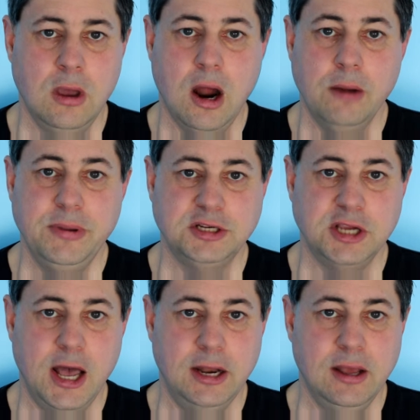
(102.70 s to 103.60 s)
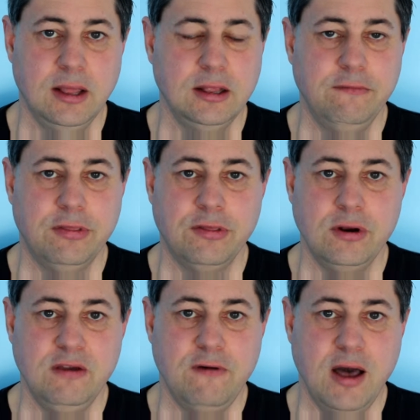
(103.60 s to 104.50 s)
Arpachshad lived
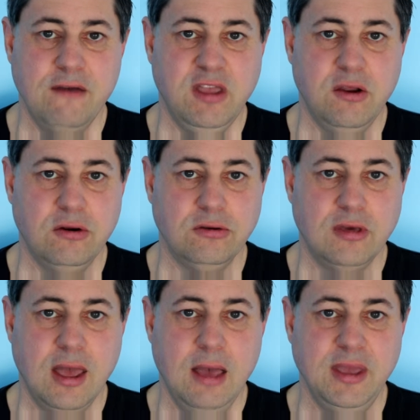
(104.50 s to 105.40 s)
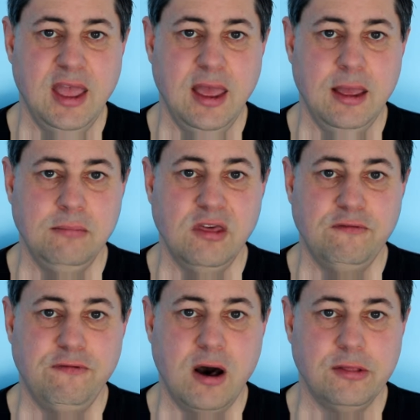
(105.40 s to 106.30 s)
35 years and became the
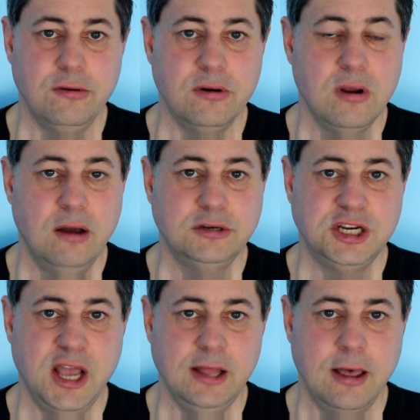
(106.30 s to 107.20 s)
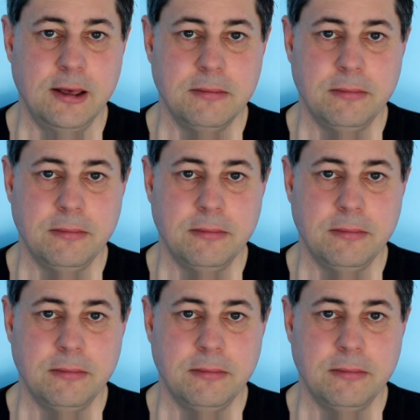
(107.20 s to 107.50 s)
father of Shelah.